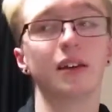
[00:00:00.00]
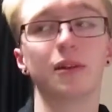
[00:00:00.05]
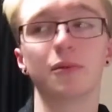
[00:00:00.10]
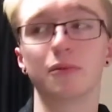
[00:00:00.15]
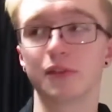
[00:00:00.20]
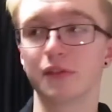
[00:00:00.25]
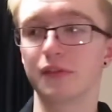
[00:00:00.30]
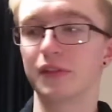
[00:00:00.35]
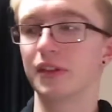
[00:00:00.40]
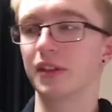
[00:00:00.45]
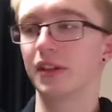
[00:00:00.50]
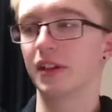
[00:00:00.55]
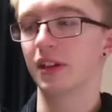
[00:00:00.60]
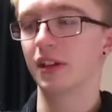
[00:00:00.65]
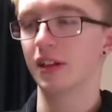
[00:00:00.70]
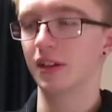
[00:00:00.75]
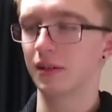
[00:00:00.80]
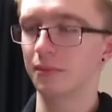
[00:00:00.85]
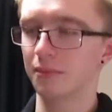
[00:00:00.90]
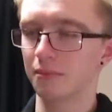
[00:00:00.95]
One of the
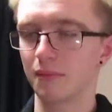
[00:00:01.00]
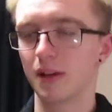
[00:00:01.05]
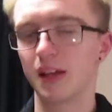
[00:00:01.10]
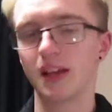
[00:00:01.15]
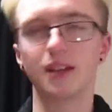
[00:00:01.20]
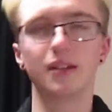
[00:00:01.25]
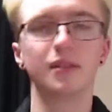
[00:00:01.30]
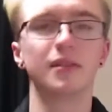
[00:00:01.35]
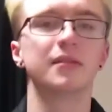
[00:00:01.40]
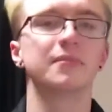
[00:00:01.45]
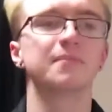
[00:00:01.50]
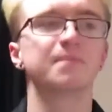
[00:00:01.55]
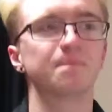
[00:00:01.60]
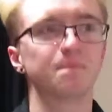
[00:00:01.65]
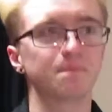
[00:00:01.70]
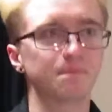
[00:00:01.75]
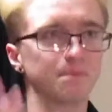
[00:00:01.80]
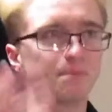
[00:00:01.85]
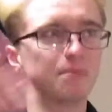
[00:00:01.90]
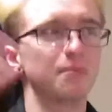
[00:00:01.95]
main
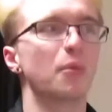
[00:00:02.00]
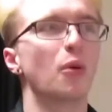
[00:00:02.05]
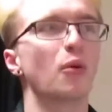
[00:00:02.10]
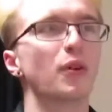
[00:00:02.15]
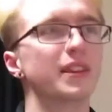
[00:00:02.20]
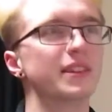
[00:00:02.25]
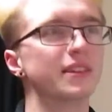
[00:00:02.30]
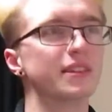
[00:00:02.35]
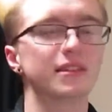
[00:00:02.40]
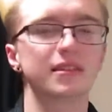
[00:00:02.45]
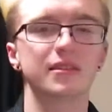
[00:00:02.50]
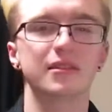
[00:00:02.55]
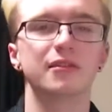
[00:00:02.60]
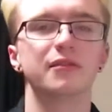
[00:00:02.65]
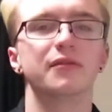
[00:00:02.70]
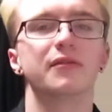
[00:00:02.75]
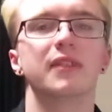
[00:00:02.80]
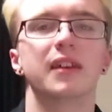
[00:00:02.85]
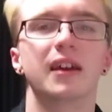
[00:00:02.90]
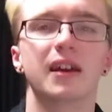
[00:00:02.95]
points
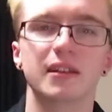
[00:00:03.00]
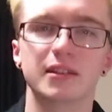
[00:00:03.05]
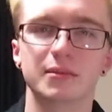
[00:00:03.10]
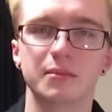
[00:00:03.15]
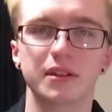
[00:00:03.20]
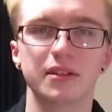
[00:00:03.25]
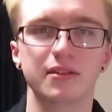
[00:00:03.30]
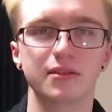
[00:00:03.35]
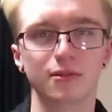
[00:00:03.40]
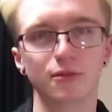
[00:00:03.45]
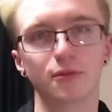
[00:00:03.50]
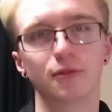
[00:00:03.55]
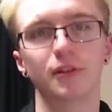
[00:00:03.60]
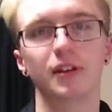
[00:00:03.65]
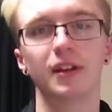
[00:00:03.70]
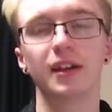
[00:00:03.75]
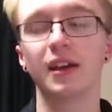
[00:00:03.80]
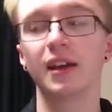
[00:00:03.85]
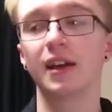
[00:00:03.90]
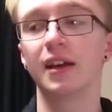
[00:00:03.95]
of the X-Men story